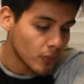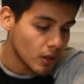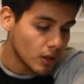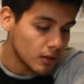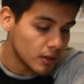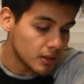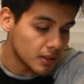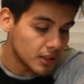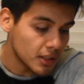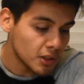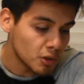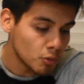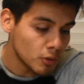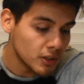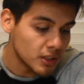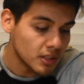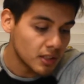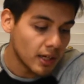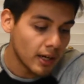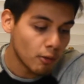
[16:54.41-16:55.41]
The 6th one
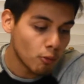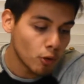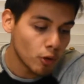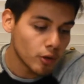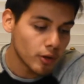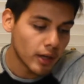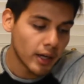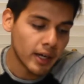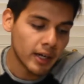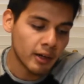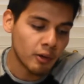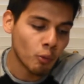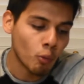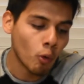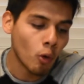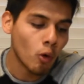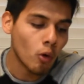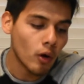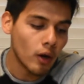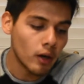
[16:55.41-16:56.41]
is network and
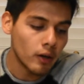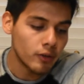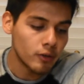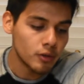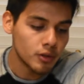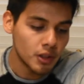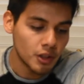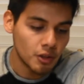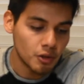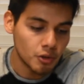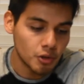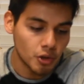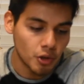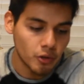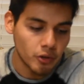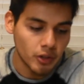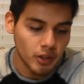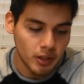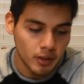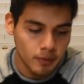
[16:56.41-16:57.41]
enroll others in your
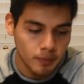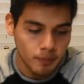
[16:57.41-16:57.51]
journey.